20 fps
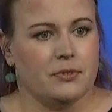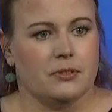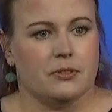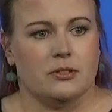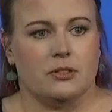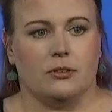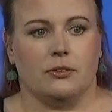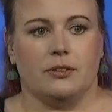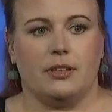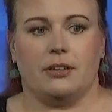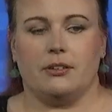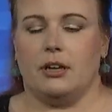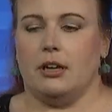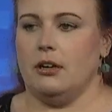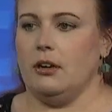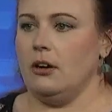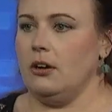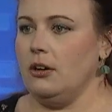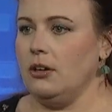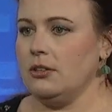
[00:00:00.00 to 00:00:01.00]
So there are
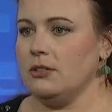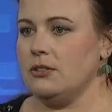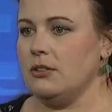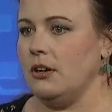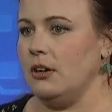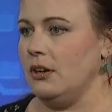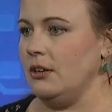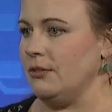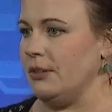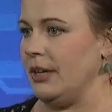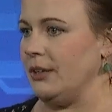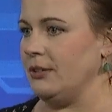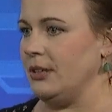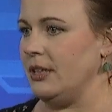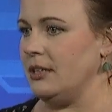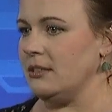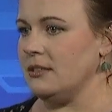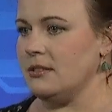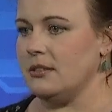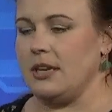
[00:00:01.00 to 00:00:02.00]
laws all around
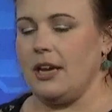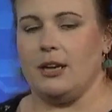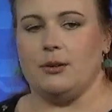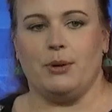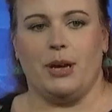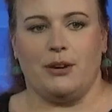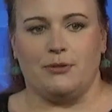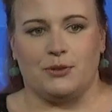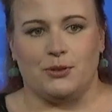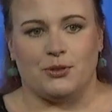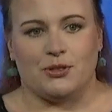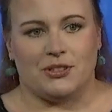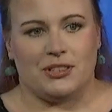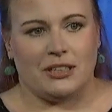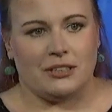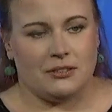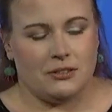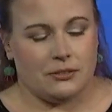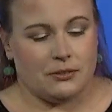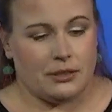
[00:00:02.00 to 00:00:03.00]
us, and we have to
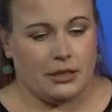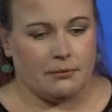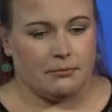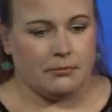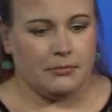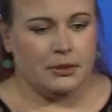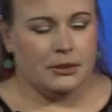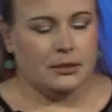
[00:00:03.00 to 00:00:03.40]
stick to them.